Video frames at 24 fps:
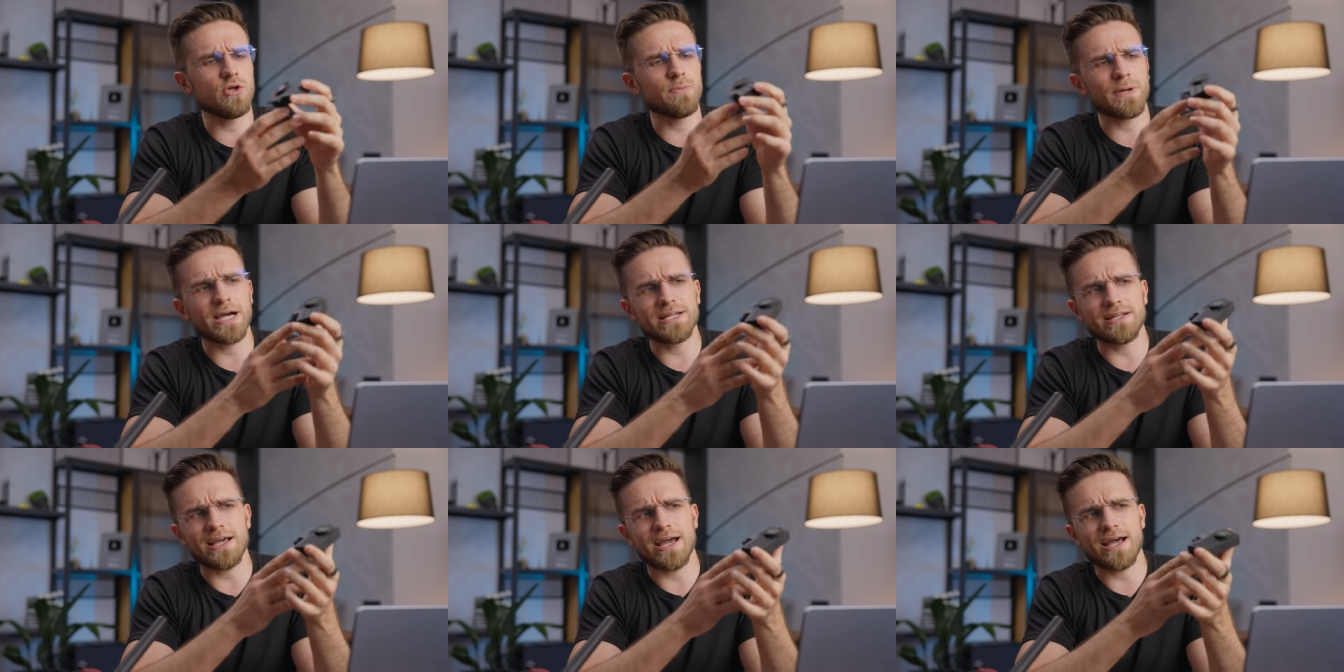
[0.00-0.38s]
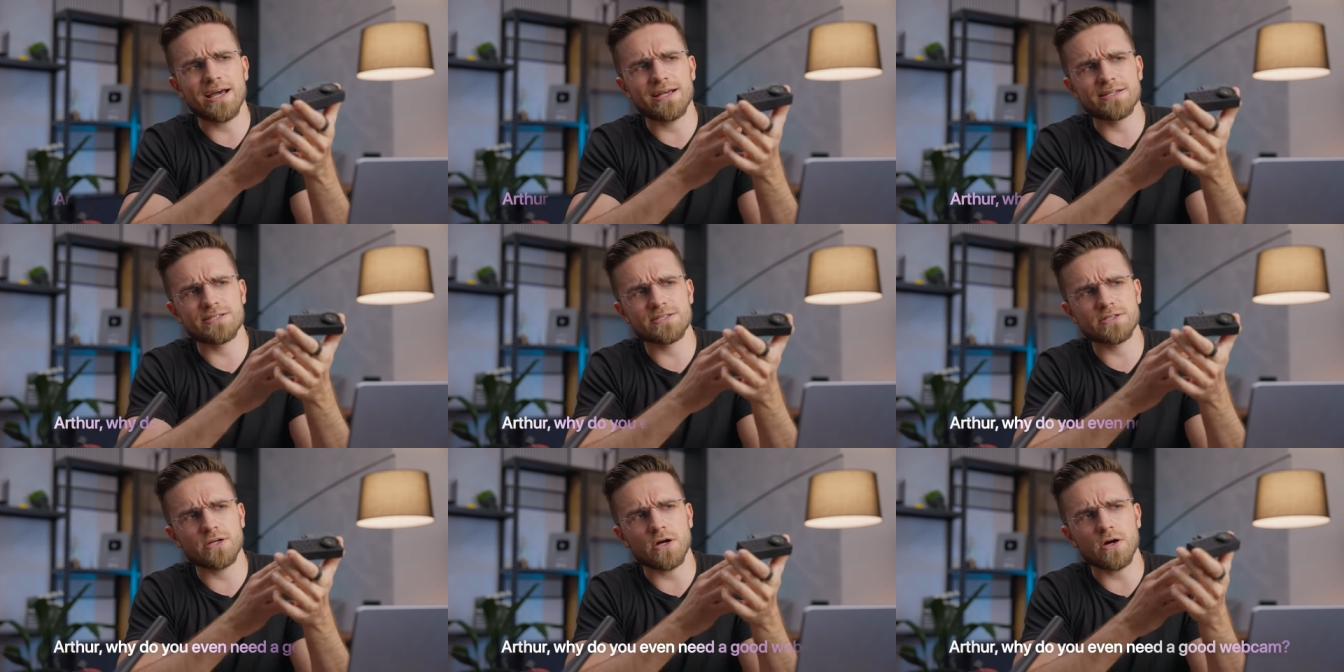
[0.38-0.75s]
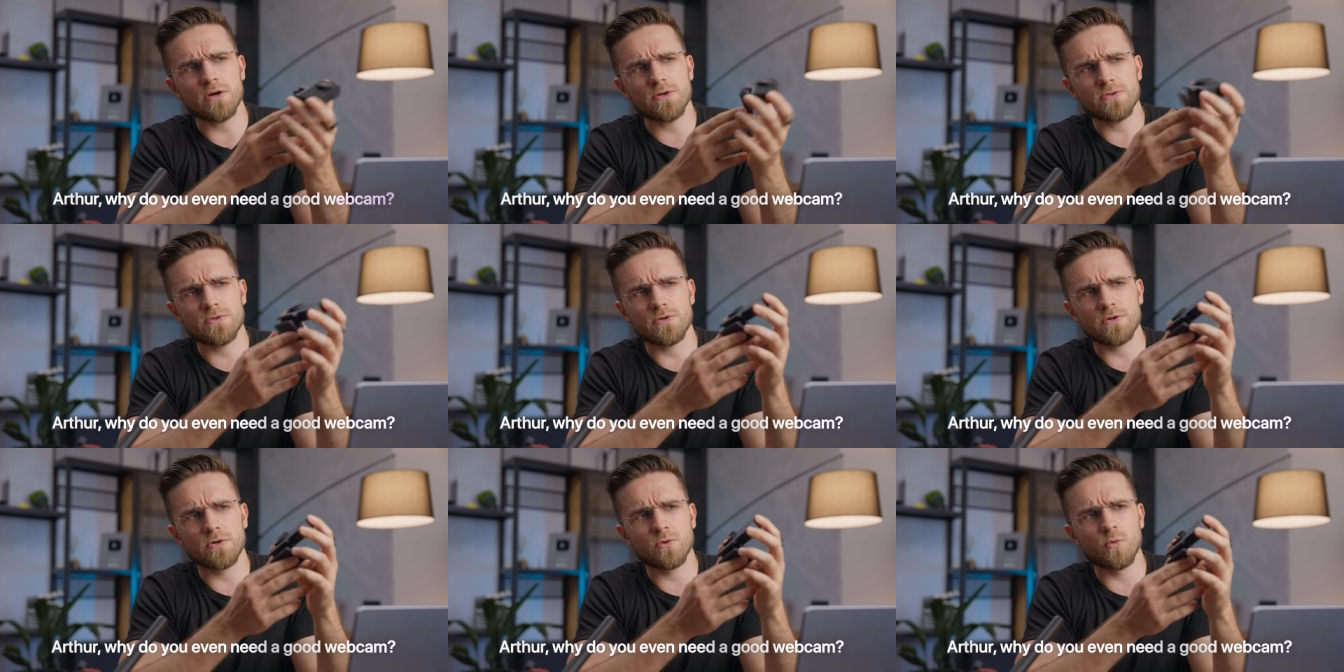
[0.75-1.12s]
you might ask,
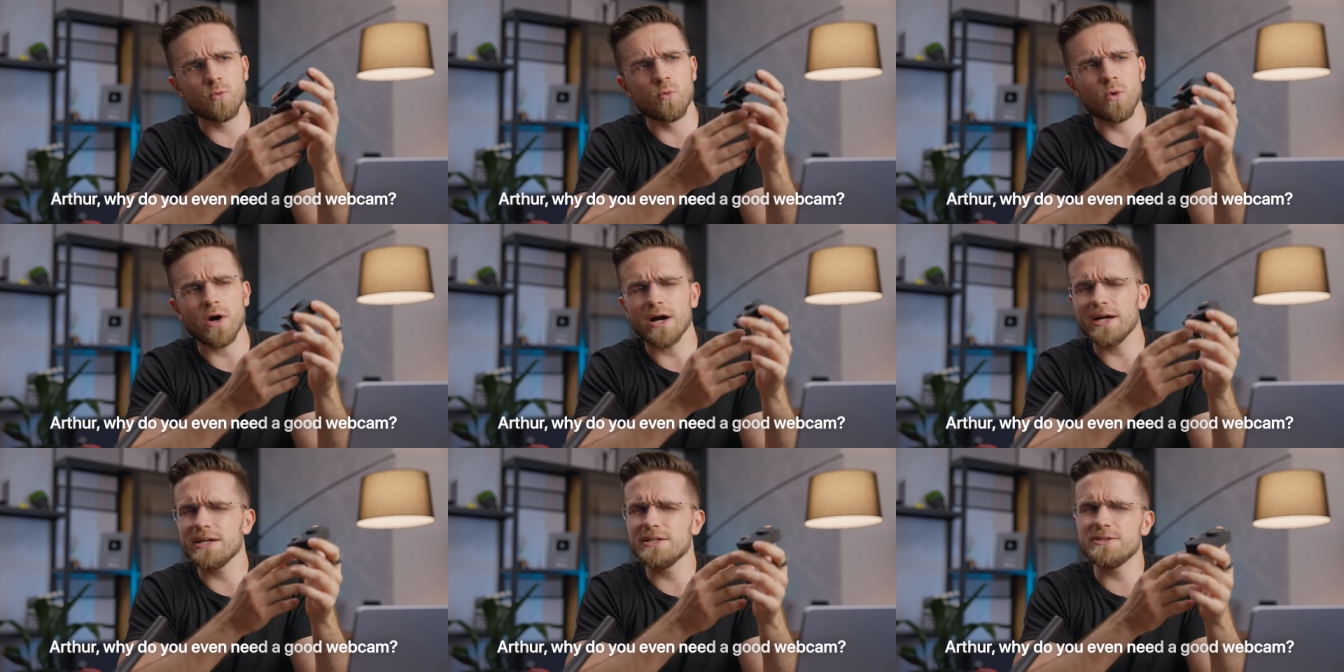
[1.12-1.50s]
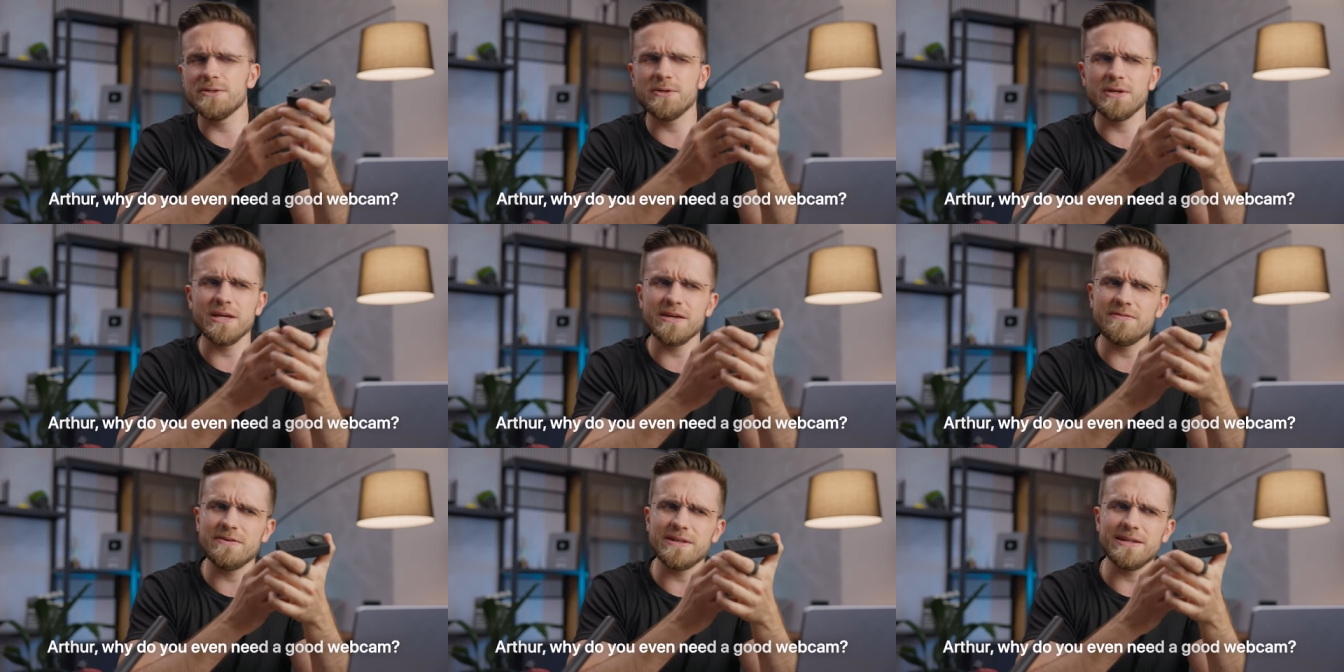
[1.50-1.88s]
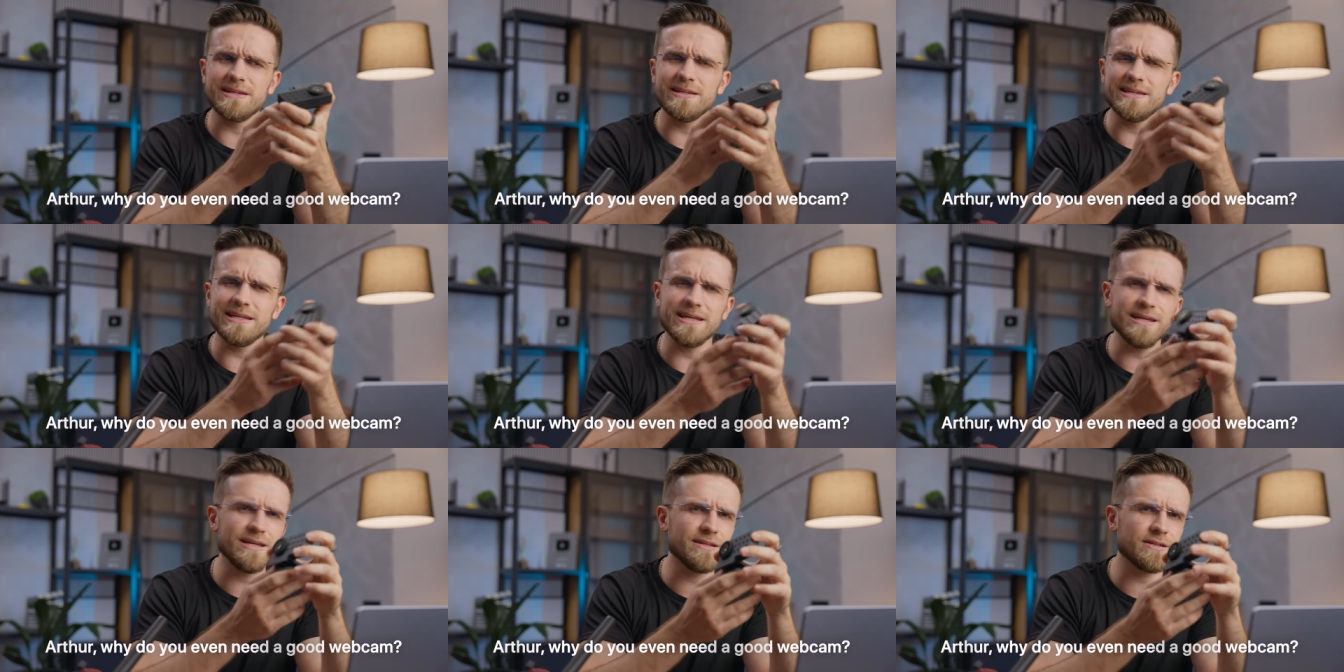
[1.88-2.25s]
Arthur, why do you
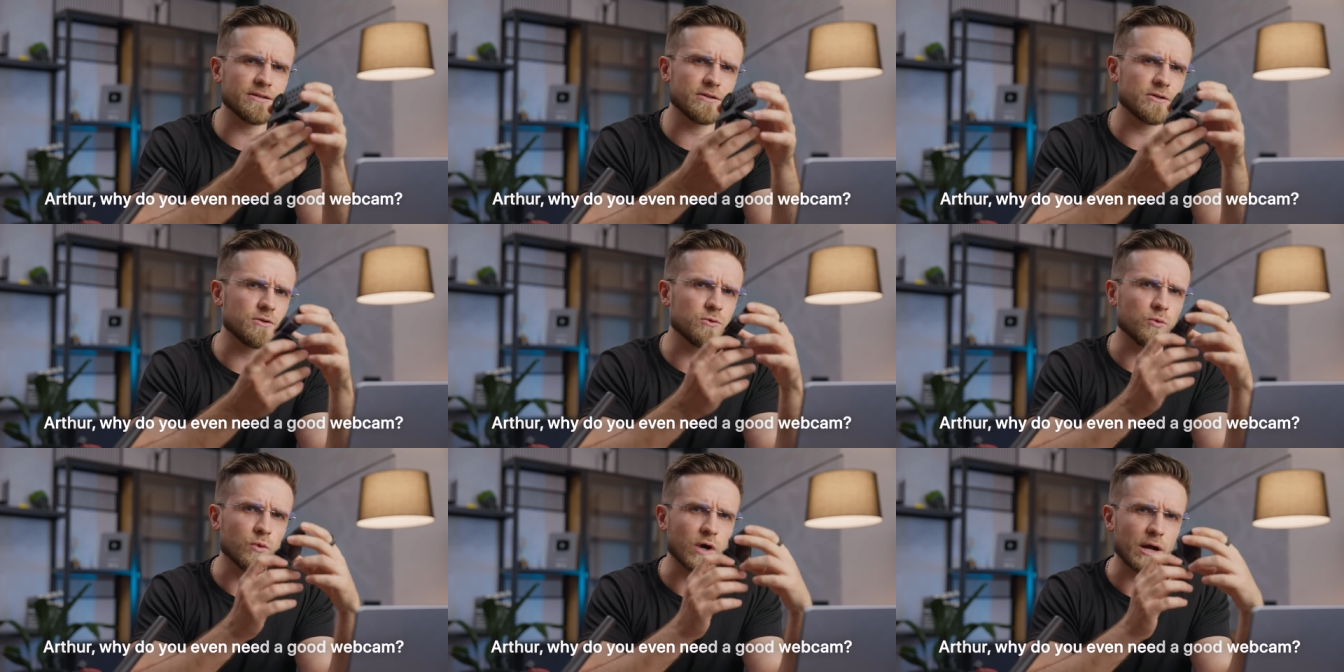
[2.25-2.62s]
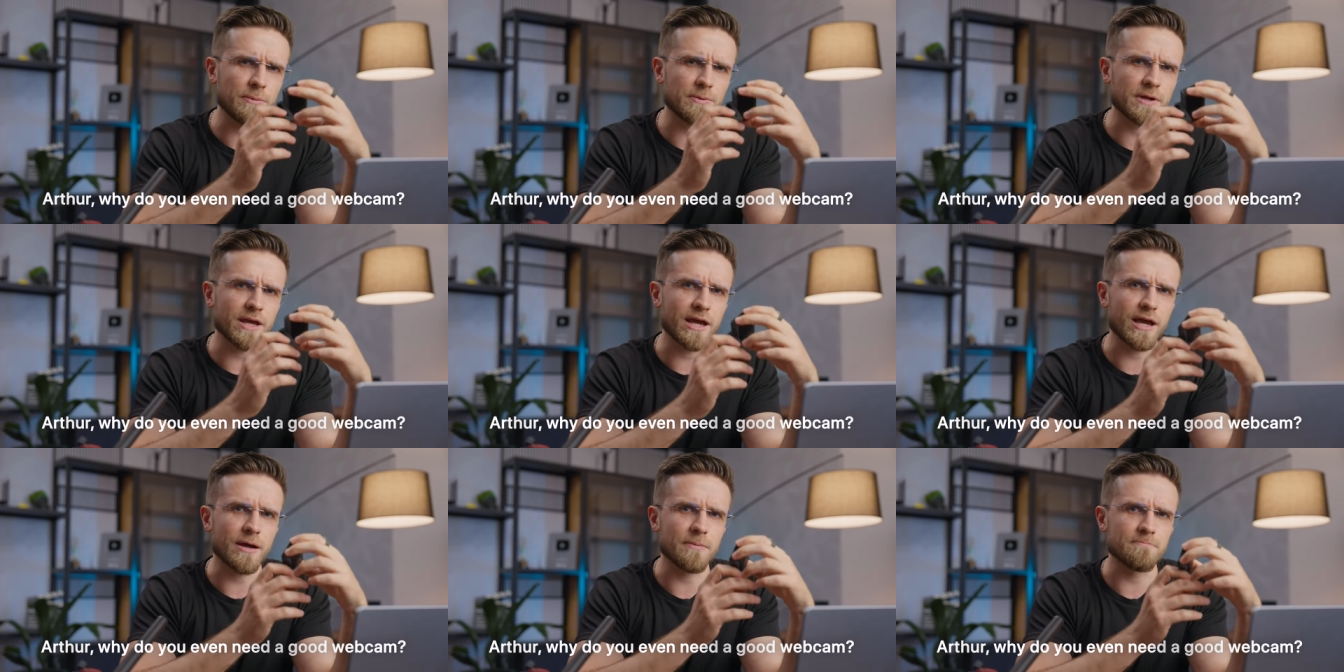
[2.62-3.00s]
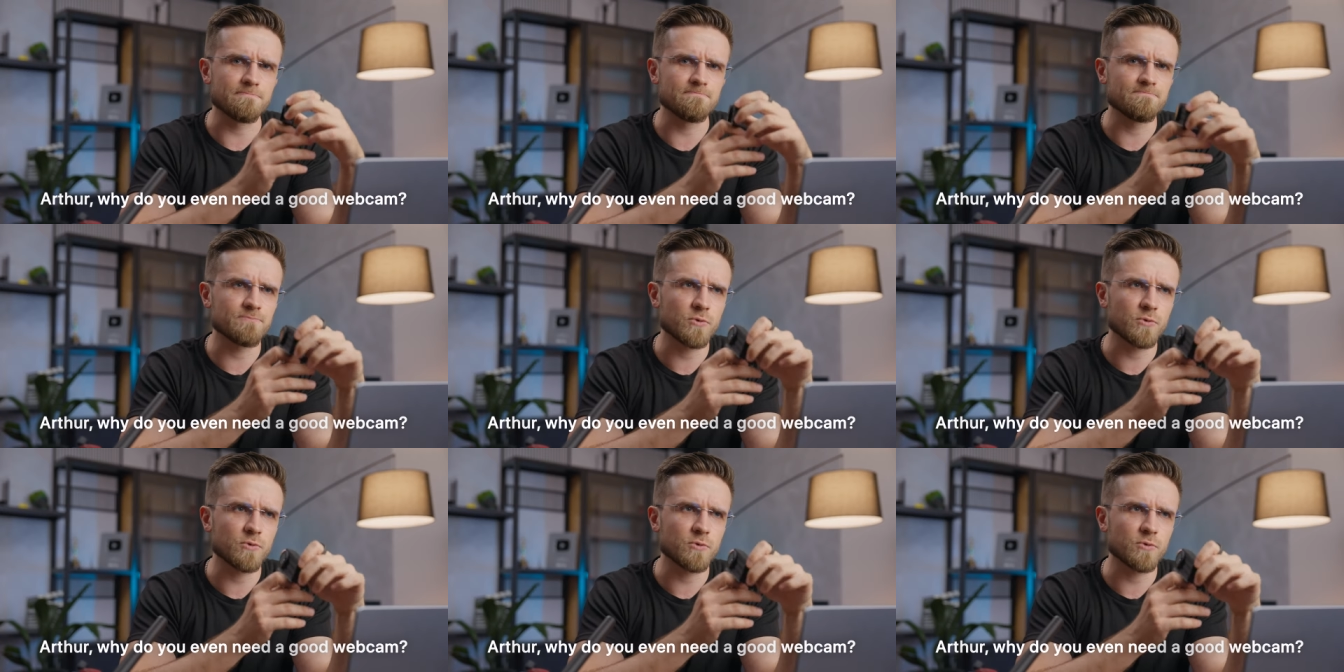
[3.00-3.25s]
even need a good webcam?